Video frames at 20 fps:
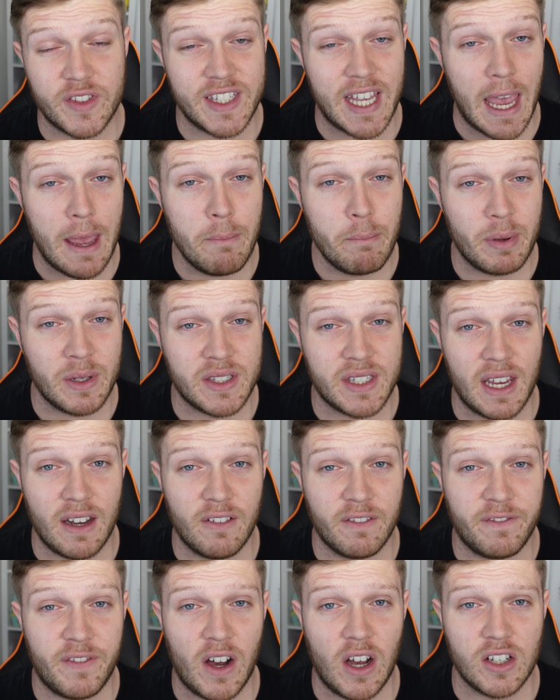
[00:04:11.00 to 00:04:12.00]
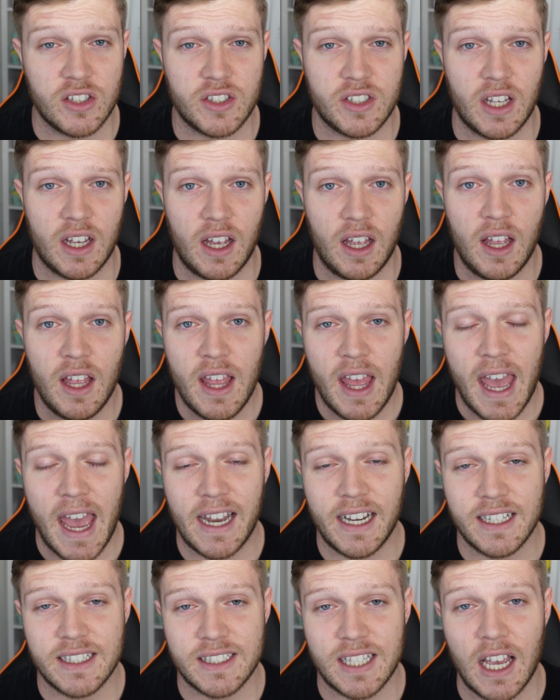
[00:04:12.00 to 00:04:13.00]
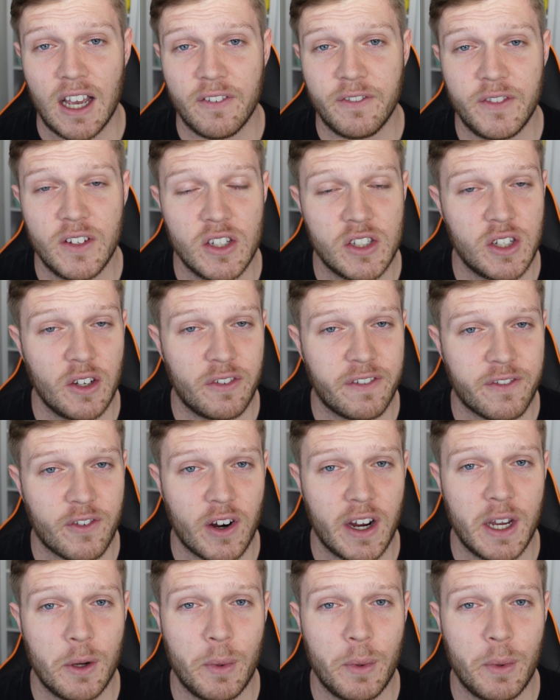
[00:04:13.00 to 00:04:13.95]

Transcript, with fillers: ten percent faster, and a toughness of three,